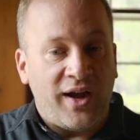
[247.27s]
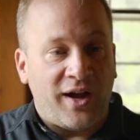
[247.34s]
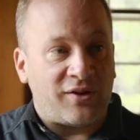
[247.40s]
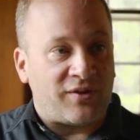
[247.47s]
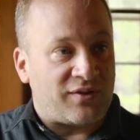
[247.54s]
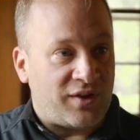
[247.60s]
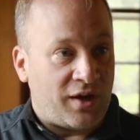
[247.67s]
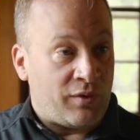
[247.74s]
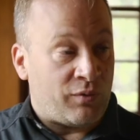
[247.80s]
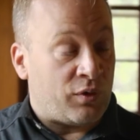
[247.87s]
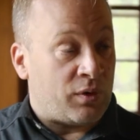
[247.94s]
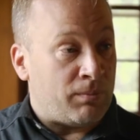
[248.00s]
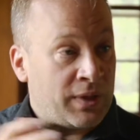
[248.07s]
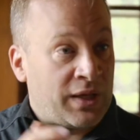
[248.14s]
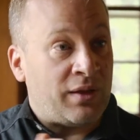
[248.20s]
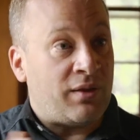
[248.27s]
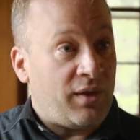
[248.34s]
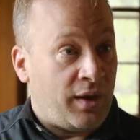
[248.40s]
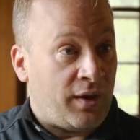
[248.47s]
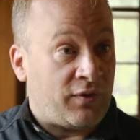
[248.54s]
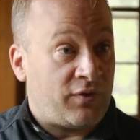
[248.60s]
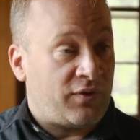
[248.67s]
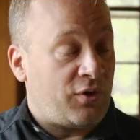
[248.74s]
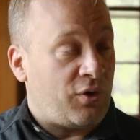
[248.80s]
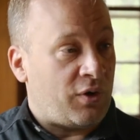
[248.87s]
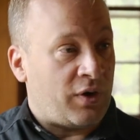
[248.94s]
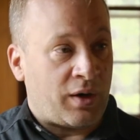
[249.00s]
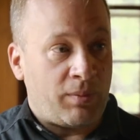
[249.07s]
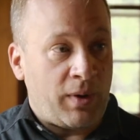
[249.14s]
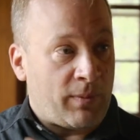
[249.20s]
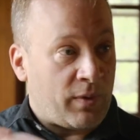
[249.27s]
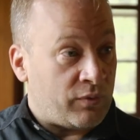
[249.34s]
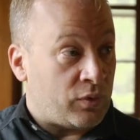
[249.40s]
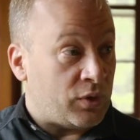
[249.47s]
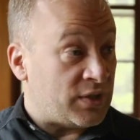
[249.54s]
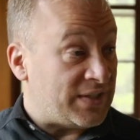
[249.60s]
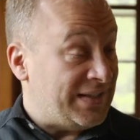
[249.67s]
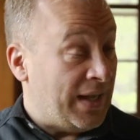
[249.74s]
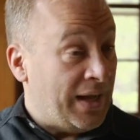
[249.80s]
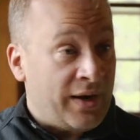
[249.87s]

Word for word: had to say were mean things, calling people words,